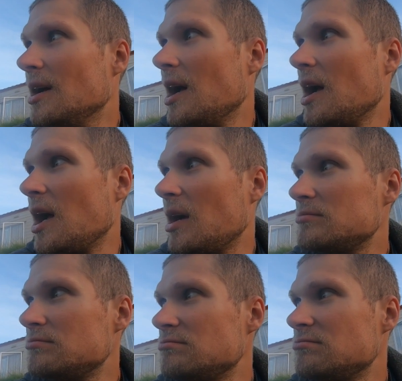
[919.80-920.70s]

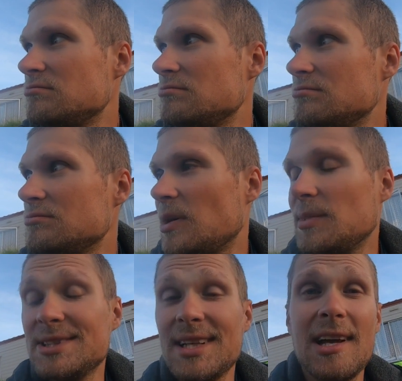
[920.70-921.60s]
um, I
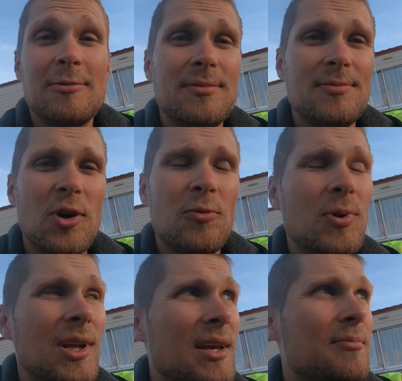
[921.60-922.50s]
must say well, I'm not
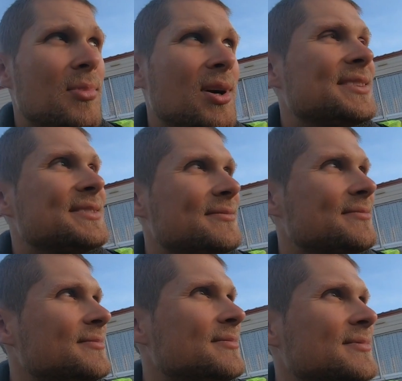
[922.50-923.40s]
really impressed
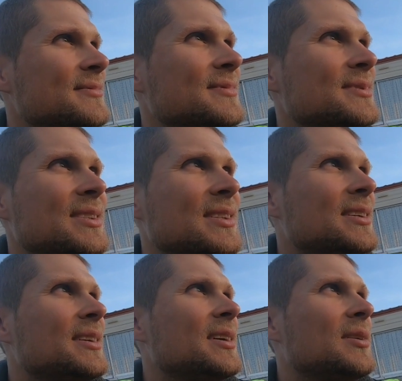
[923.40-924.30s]

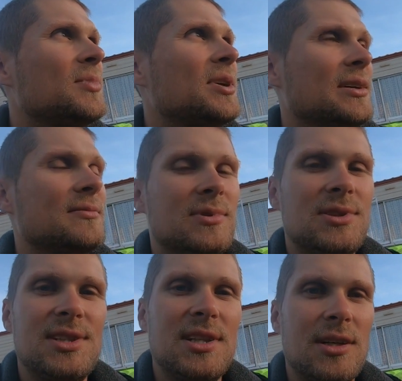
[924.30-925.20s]
but yeah I'll
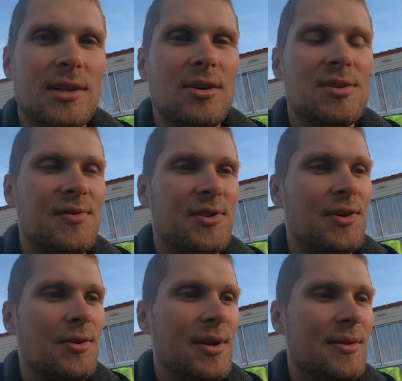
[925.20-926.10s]
see how it goes
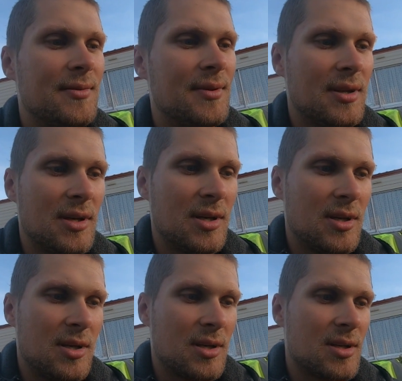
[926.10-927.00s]
further in
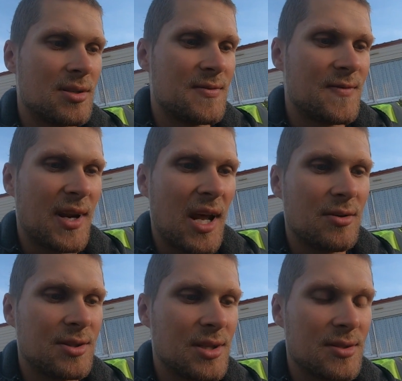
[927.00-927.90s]
because for now
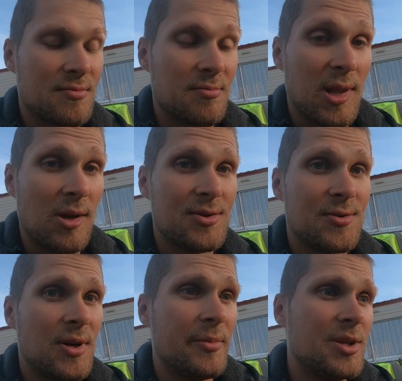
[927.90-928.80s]
it's just loads of
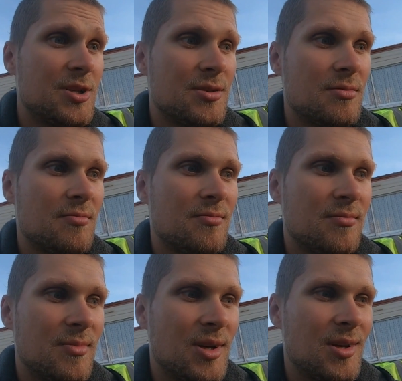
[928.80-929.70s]
rubbish
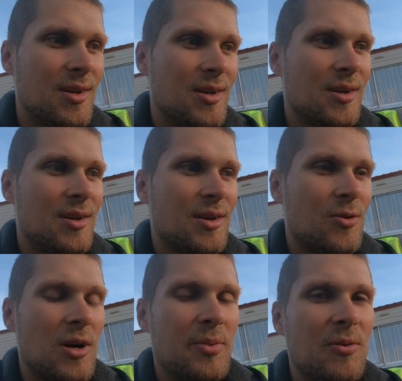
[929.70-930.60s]

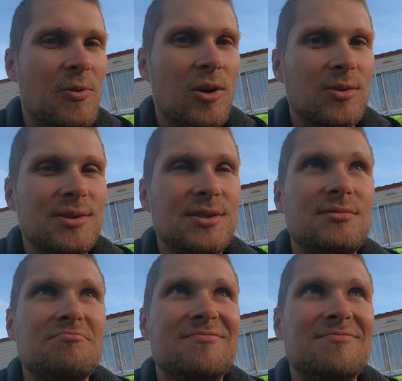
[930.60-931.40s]
crappy roads